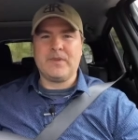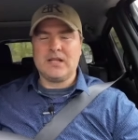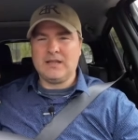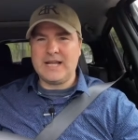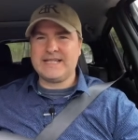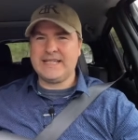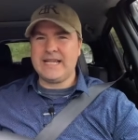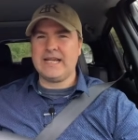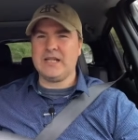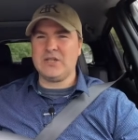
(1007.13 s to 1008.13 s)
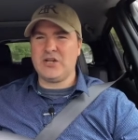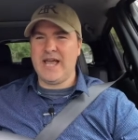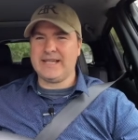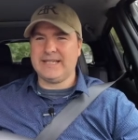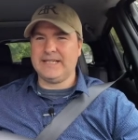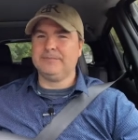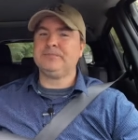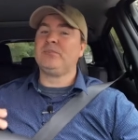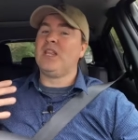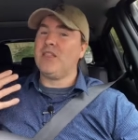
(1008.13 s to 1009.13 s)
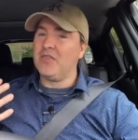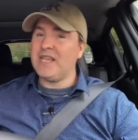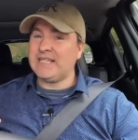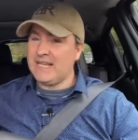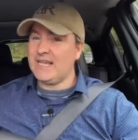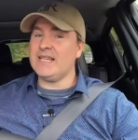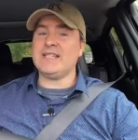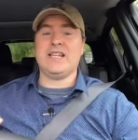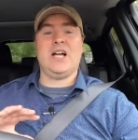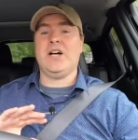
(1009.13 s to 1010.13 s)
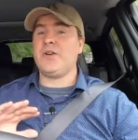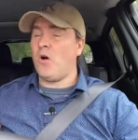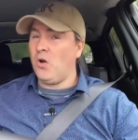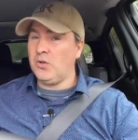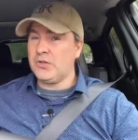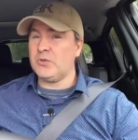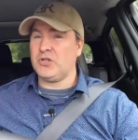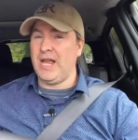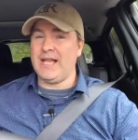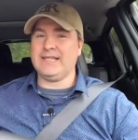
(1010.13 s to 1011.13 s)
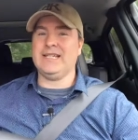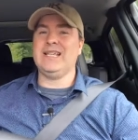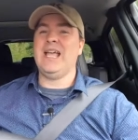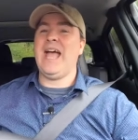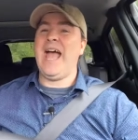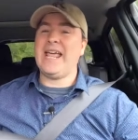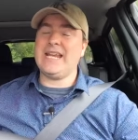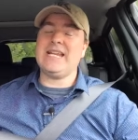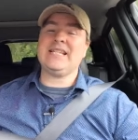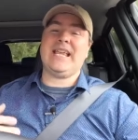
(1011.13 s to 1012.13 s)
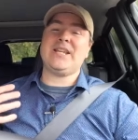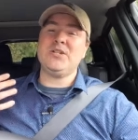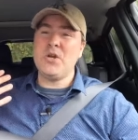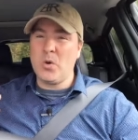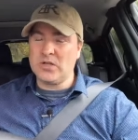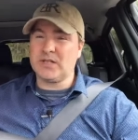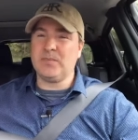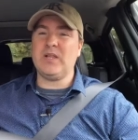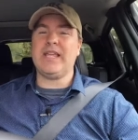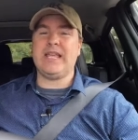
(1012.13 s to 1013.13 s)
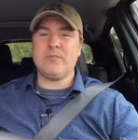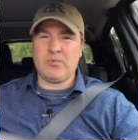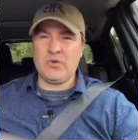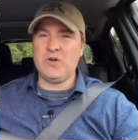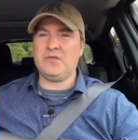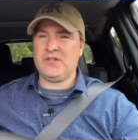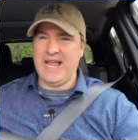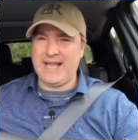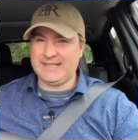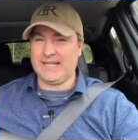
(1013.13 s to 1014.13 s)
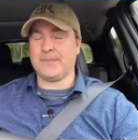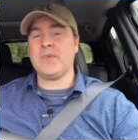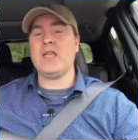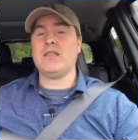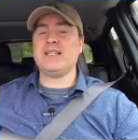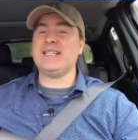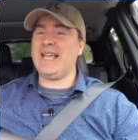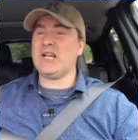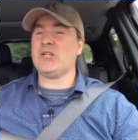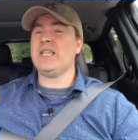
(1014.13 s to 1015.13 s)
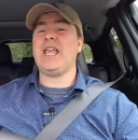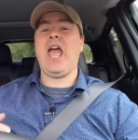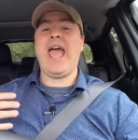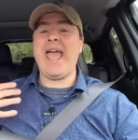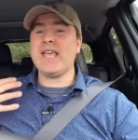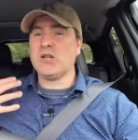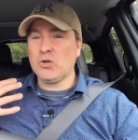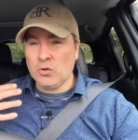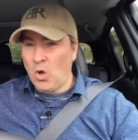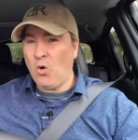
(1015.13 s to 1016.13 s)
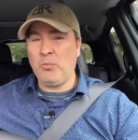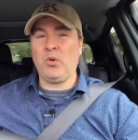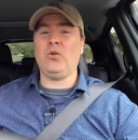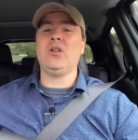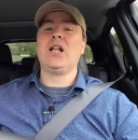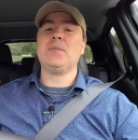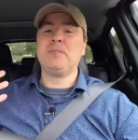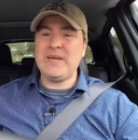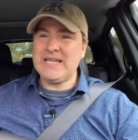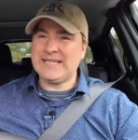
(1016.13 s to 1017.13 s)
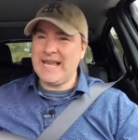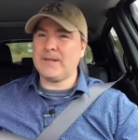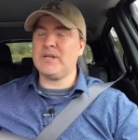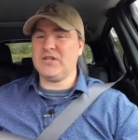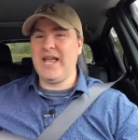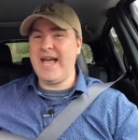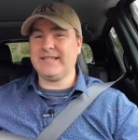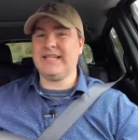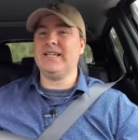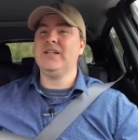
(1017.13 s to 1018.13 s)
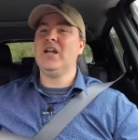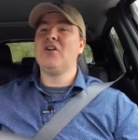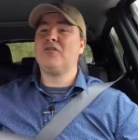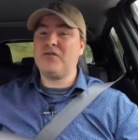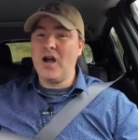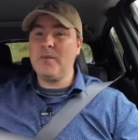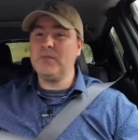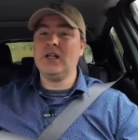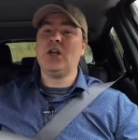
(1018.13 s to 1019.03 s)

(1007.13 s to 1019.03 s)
let's dig into the chassis. This is an all-new chassis, and it is a noticeably improved chassis. This is actually a global B-segment chassis from